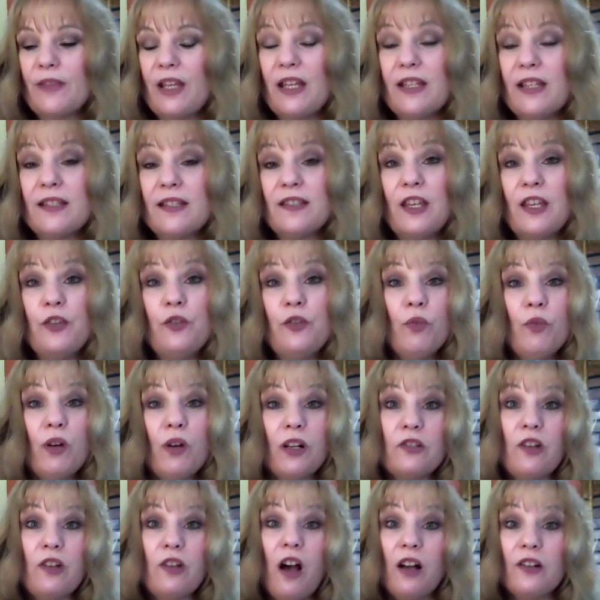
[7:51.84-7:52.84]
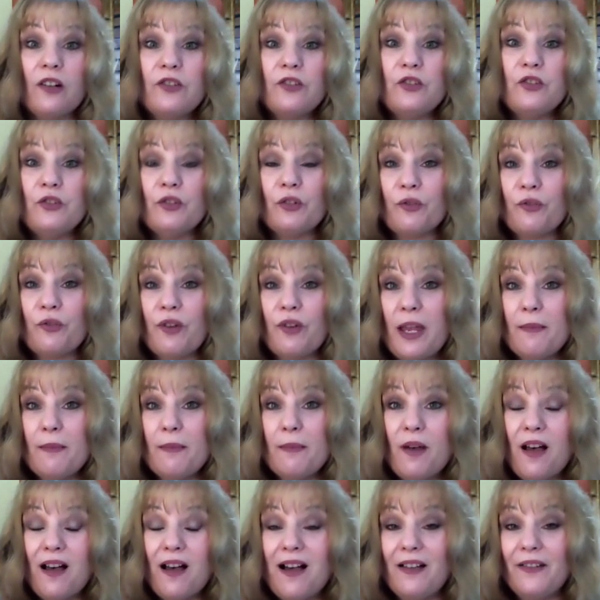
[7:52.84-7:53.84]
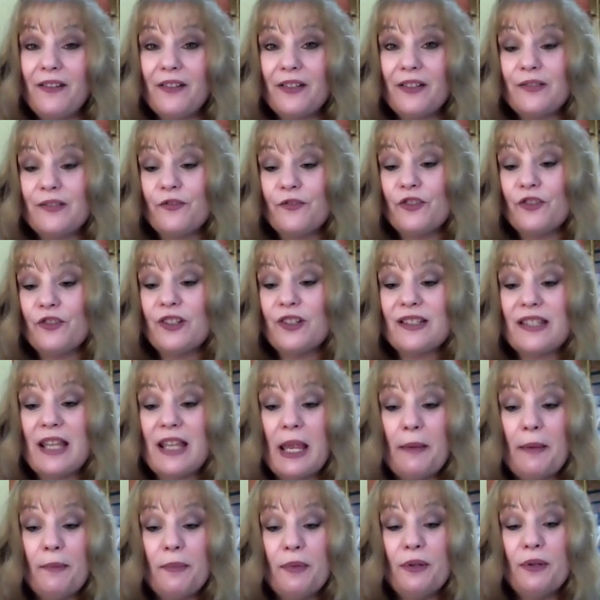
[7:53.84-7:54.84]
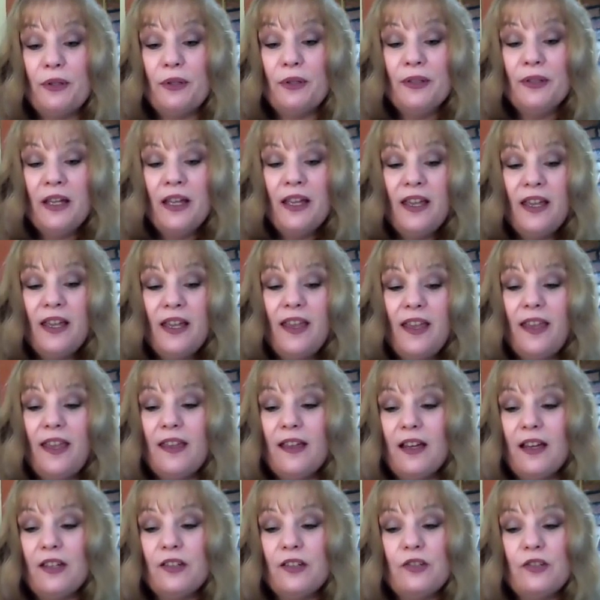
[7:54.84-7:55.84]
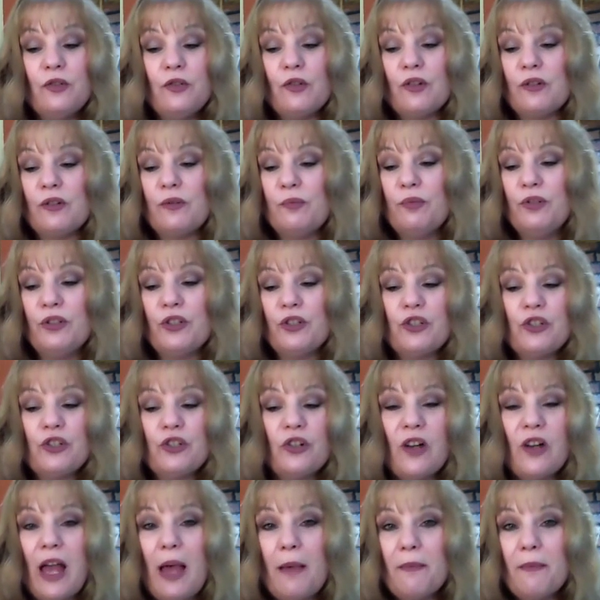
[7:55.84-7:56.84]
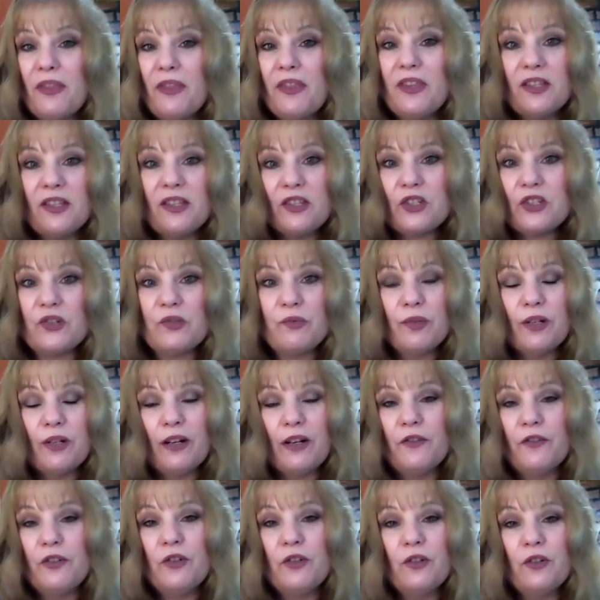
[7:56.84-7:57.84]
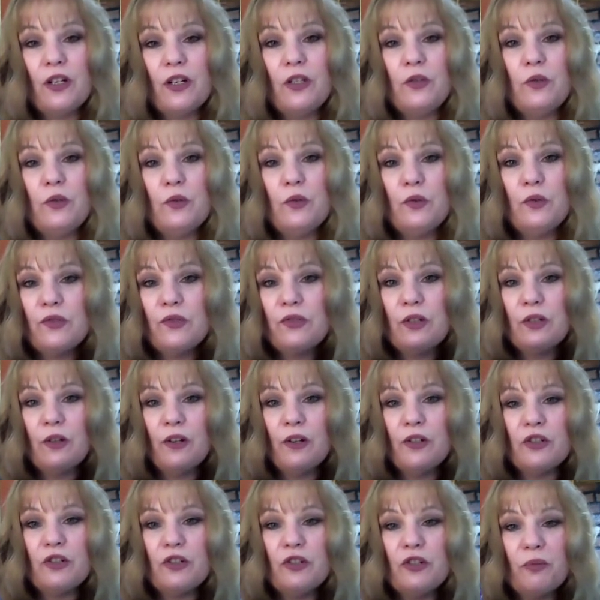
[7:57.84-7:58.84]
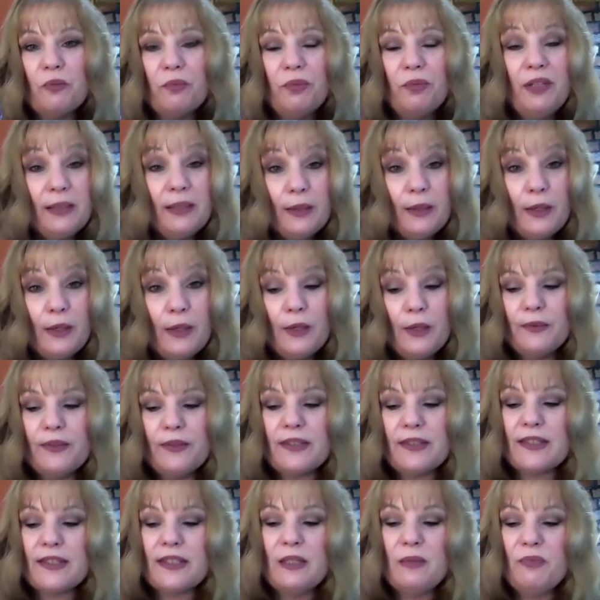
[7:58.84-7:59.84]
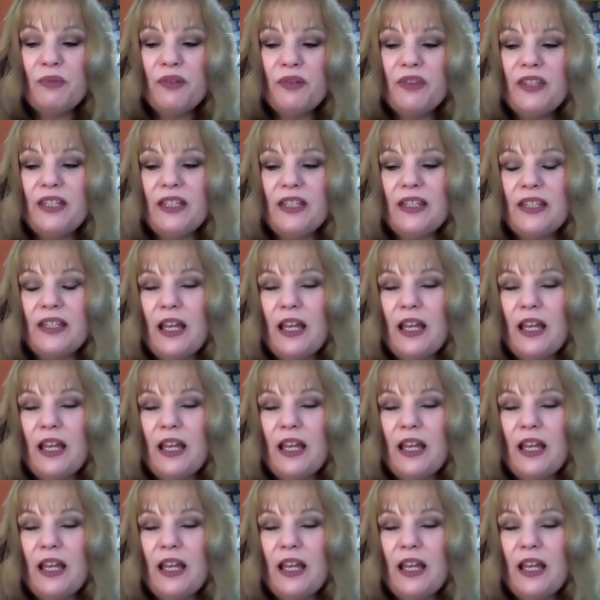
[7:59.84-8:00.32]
Let's say you want to talk to your grandma, for example, and you can put your amethyst or whatever you're going to use, you know, under your pillow and sleep with it